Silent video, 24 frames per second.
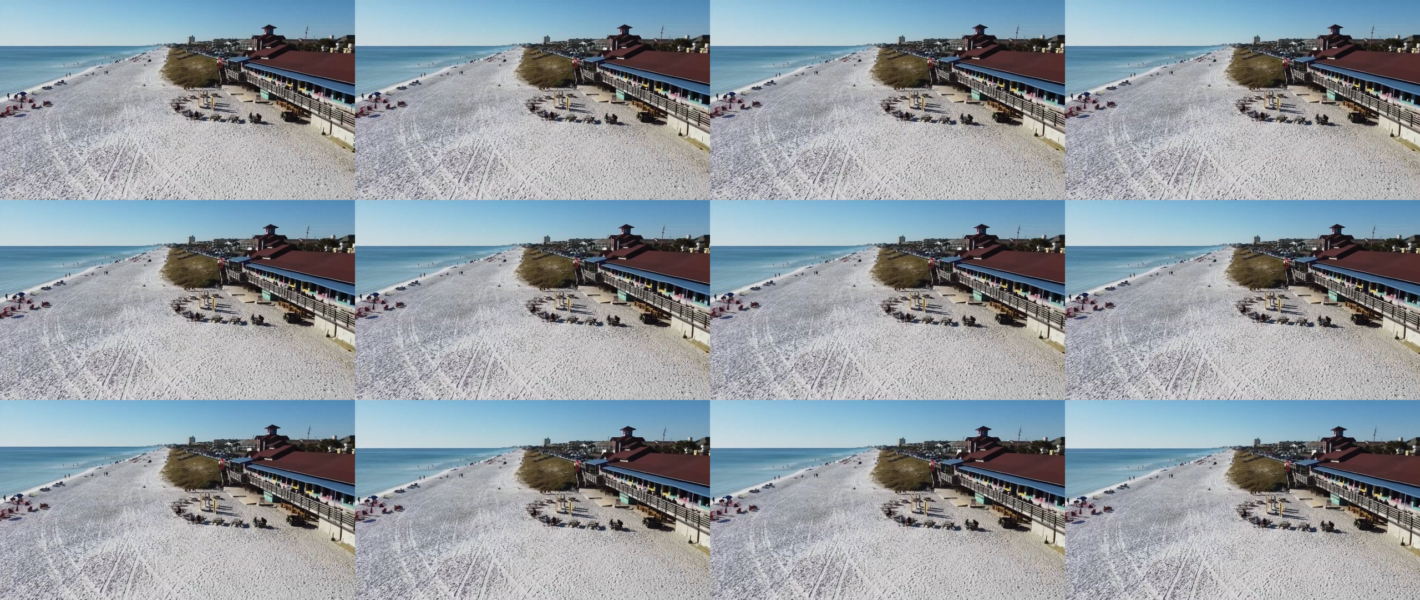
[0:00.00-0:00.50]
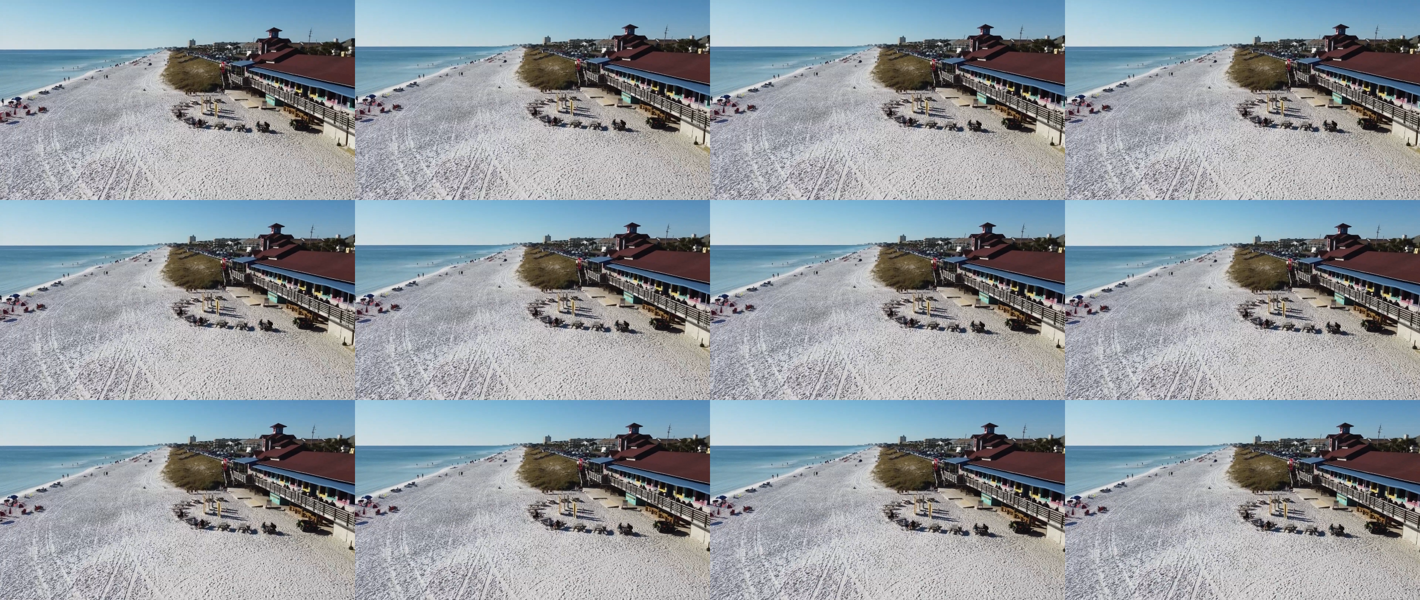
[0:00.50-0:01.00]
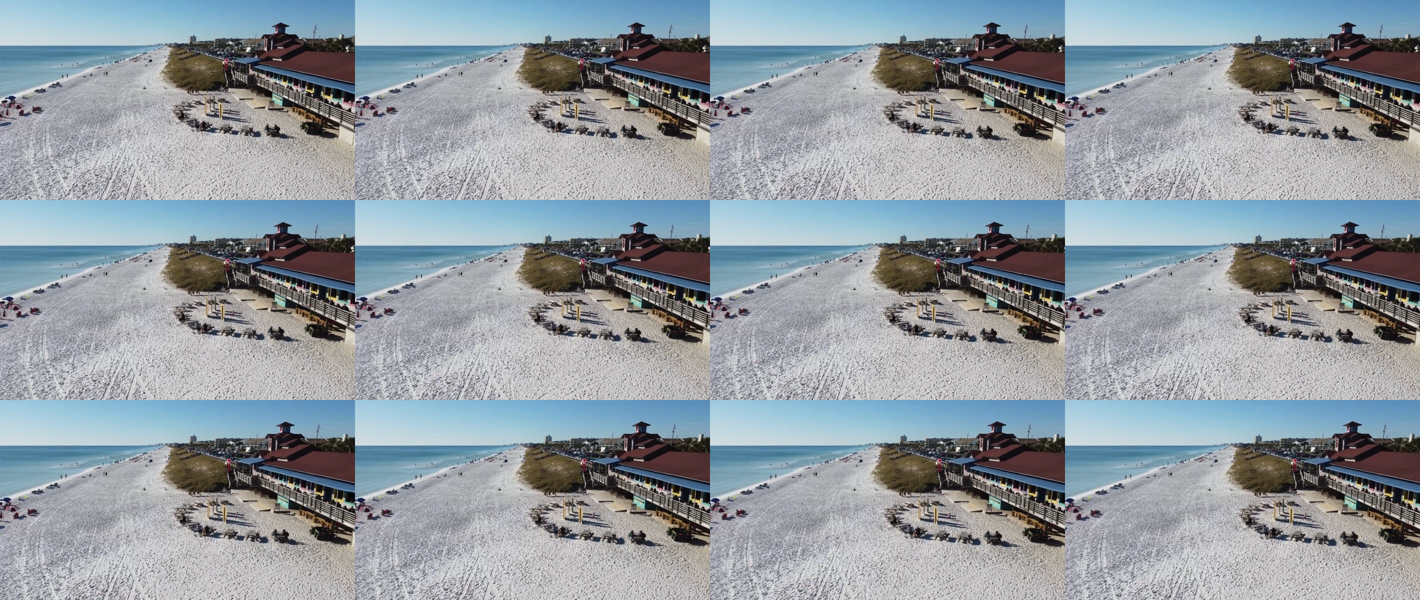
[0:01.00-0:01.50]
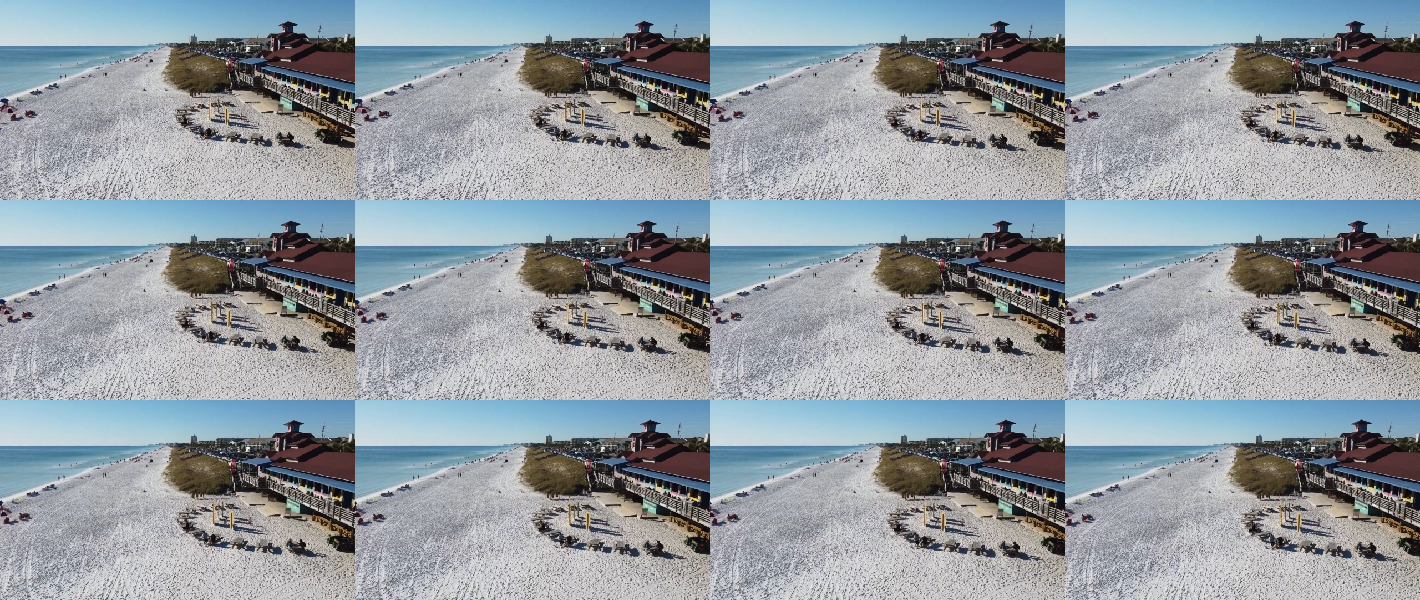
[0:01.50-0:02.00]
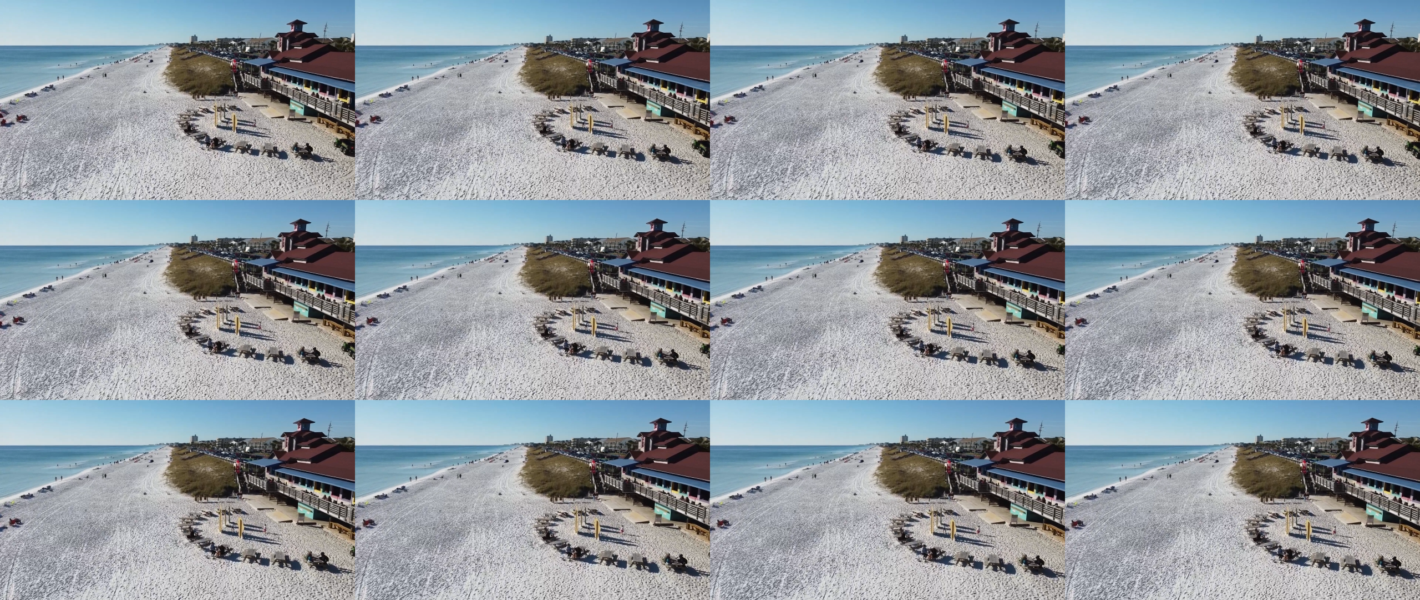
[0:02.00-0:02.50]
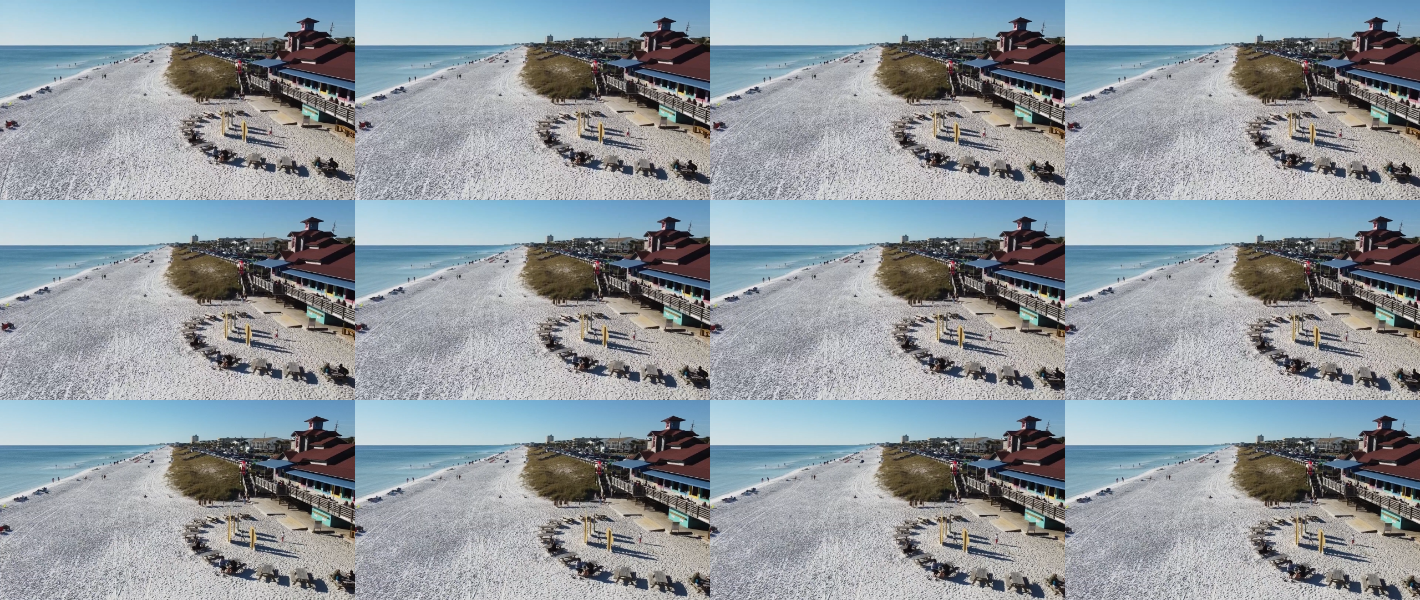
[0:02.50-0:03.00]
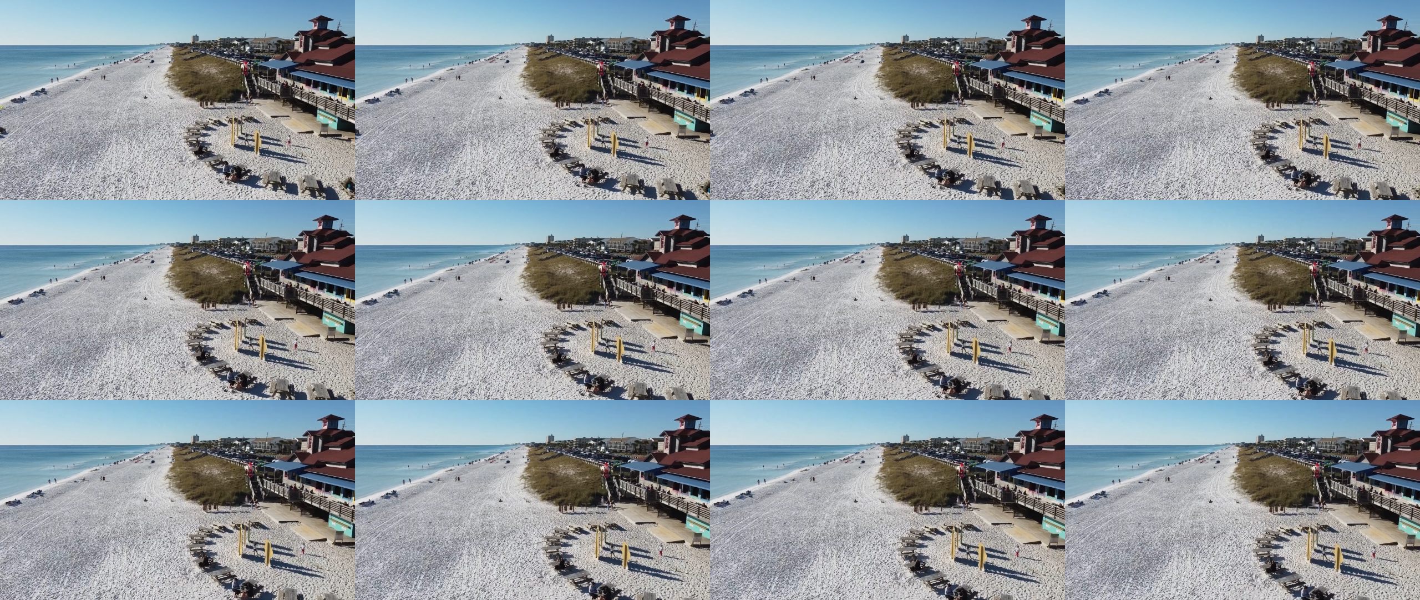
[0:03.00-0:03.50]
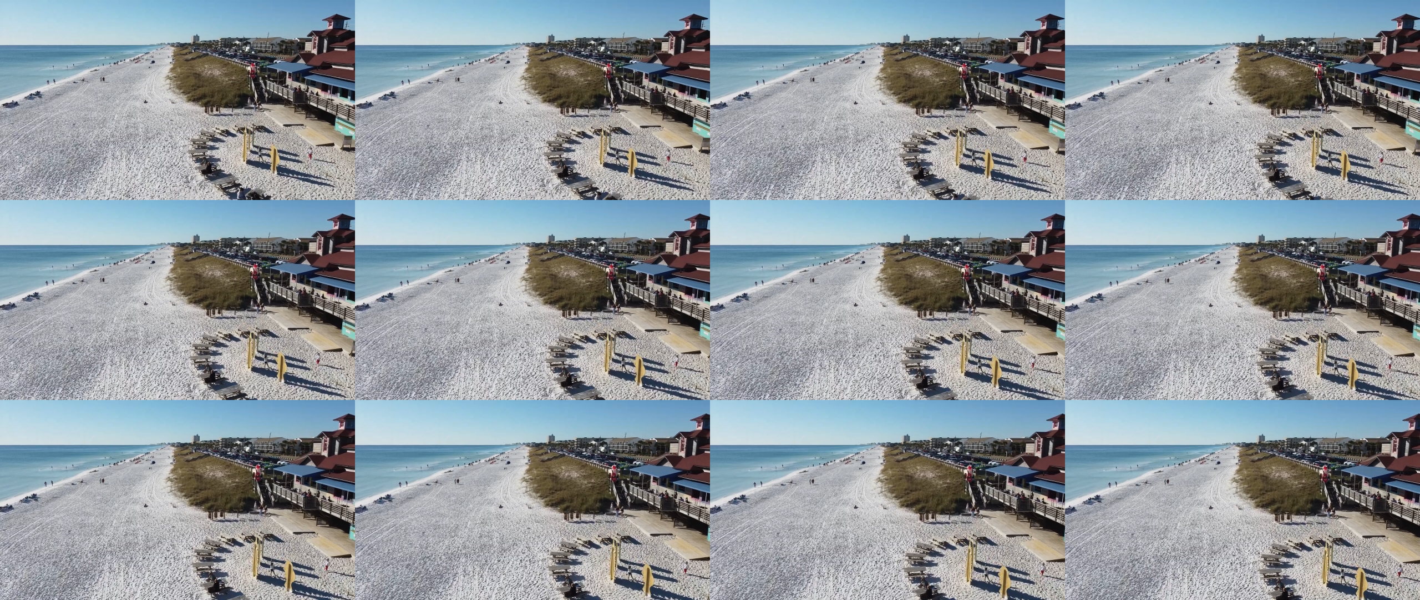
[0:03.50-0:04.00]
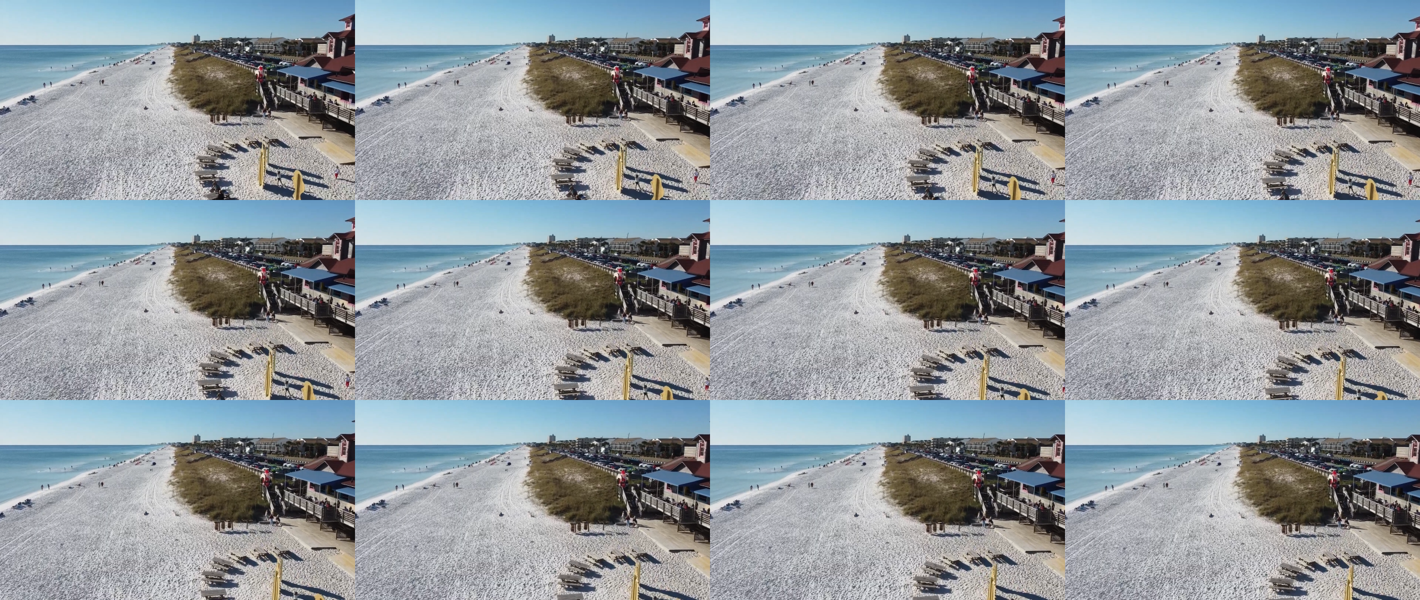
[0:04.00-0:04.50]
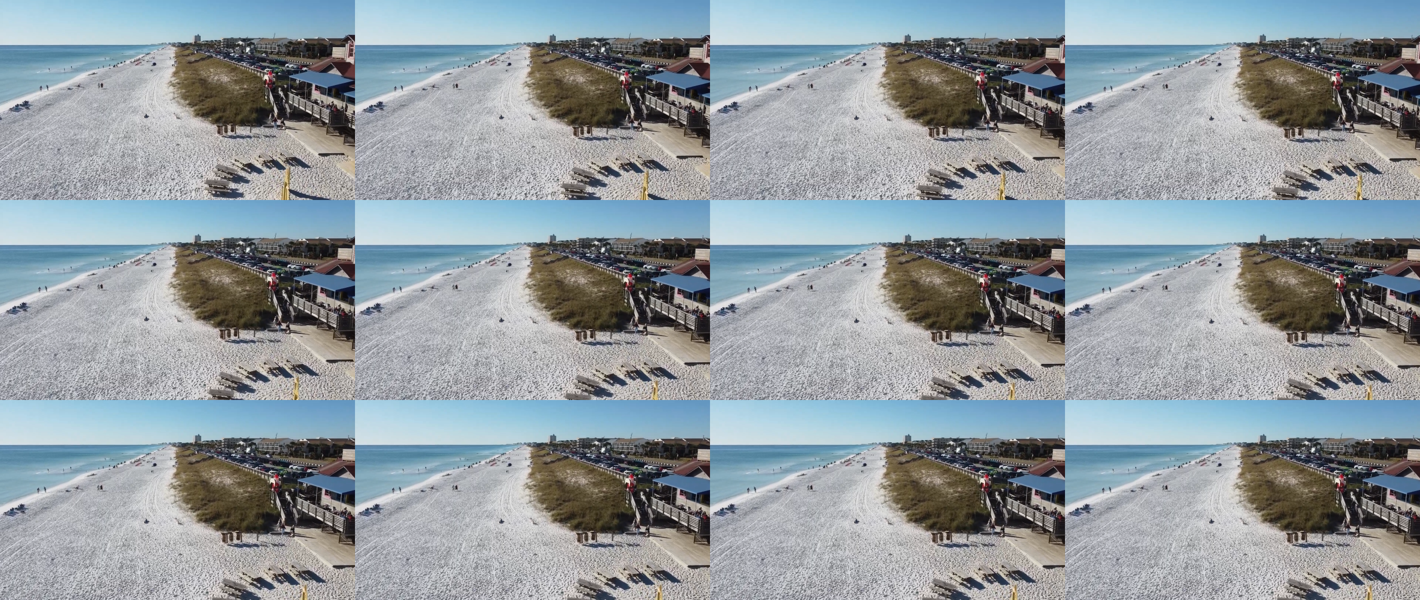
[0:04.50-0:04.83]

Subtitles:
Nobody's mouth can be seen.